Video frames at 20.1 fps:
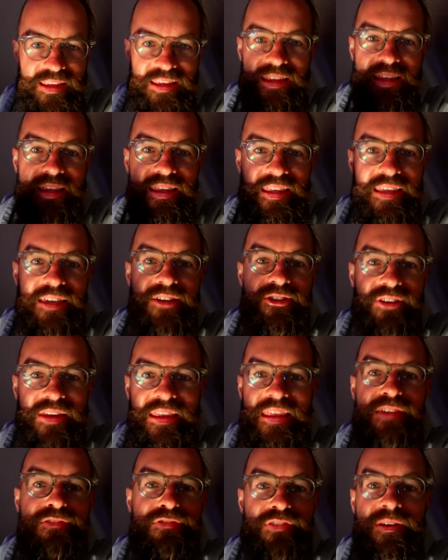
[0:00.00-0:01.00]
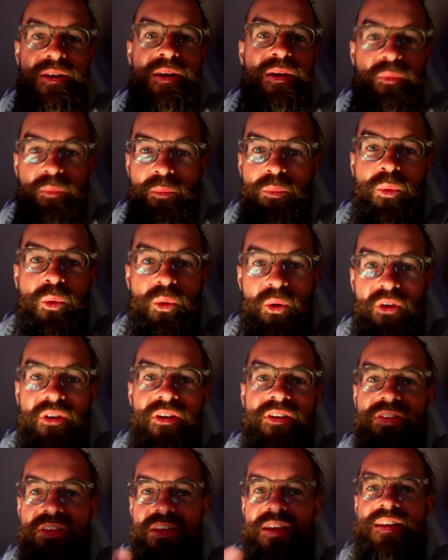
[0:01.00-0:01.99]
here even more
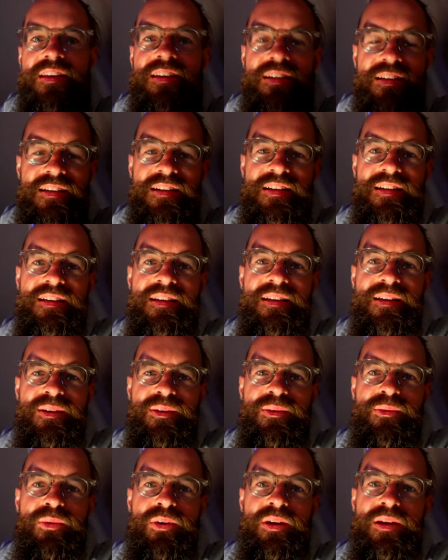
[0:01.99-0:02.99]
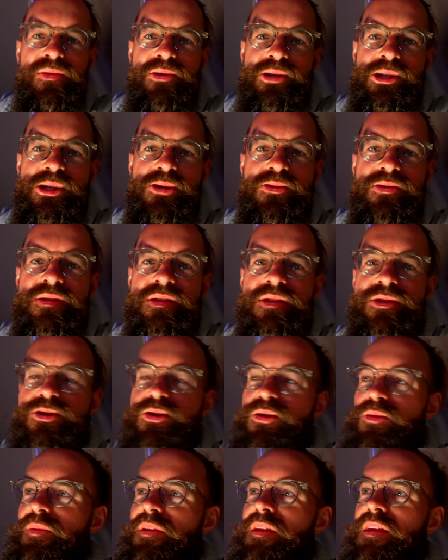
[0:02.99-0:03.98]
than what I was used in
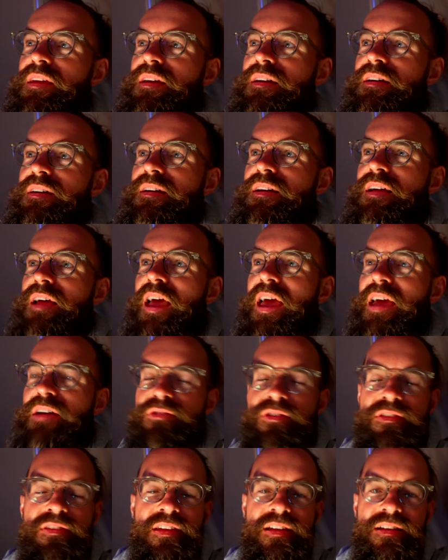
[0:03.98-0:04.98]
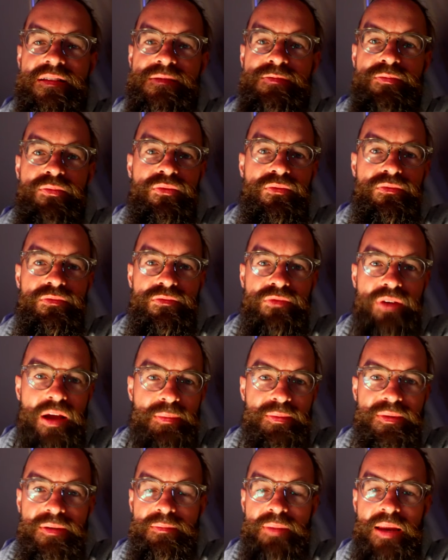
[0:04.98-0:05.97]
Germany, everything is
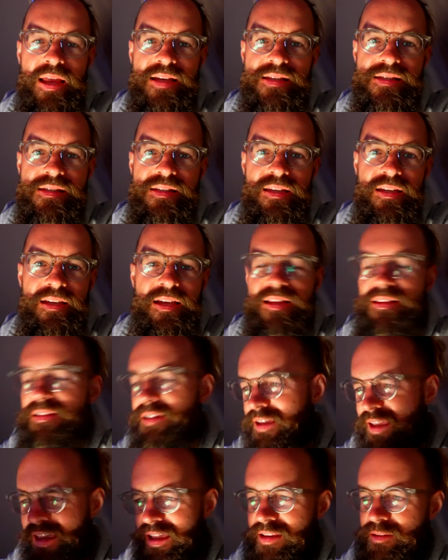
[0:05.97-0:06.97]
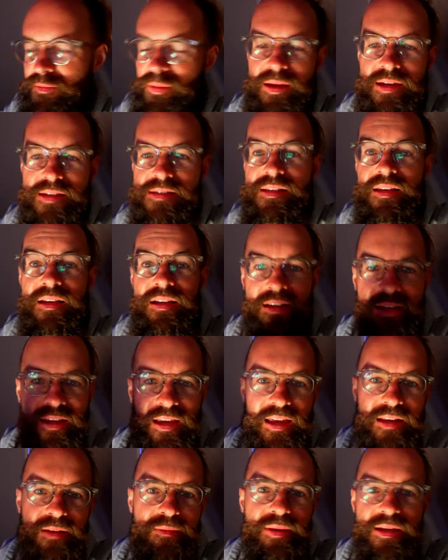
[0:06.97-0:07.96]
wrapped in plastic and again in plastic and
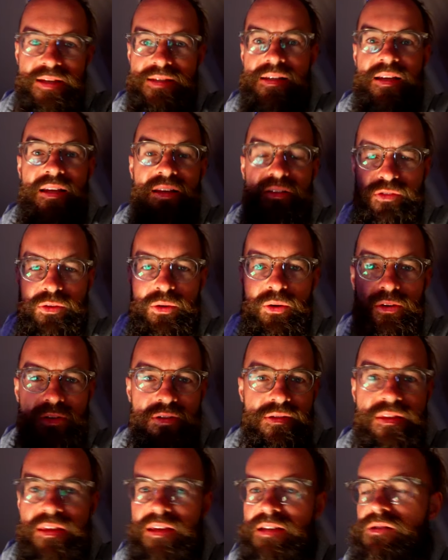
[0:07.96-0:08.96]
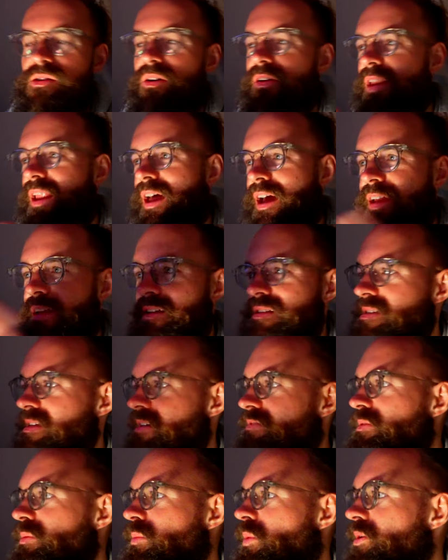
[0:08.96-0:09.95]
again in plastic and if you order things online it's
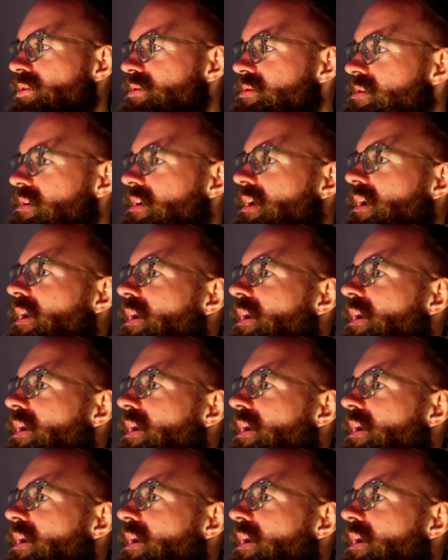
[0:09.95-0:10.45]
even worse.